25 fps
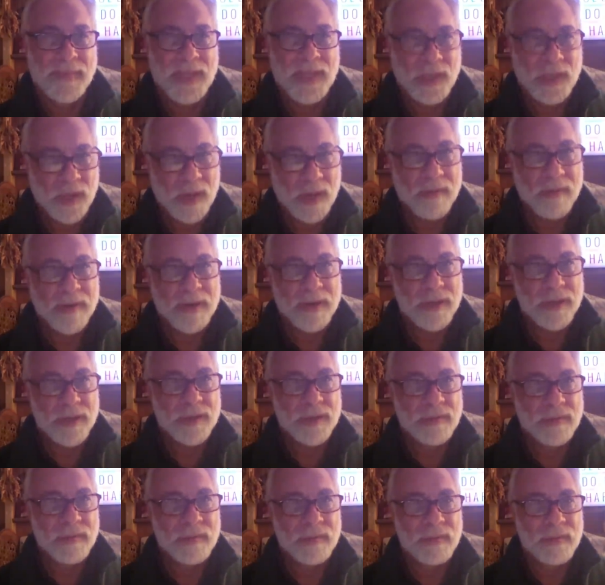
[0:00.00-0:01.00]

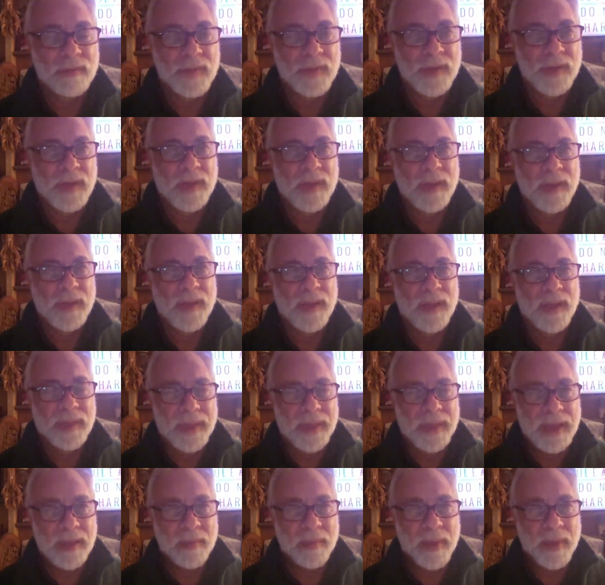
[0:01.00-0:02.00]
Courage.
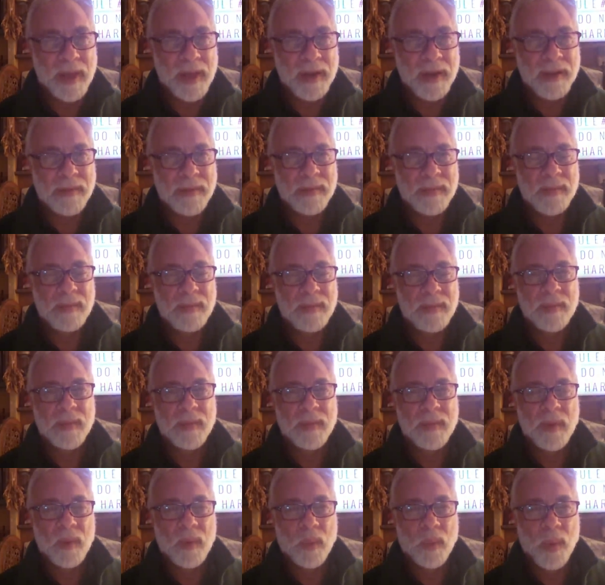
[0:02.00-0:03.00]
Think about it.
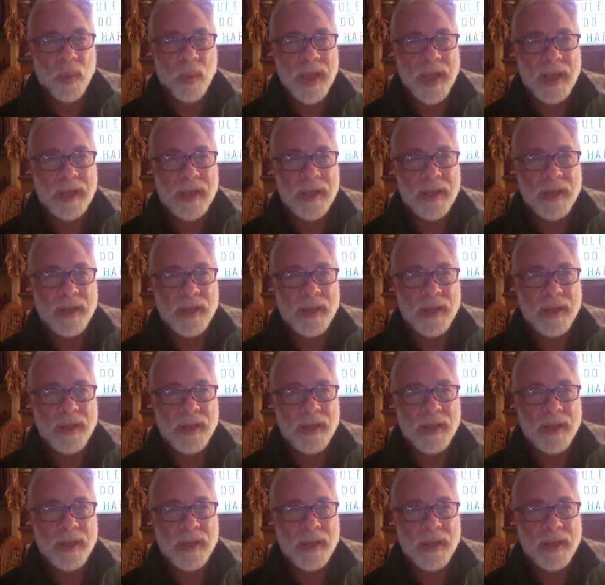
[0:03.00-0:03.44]
When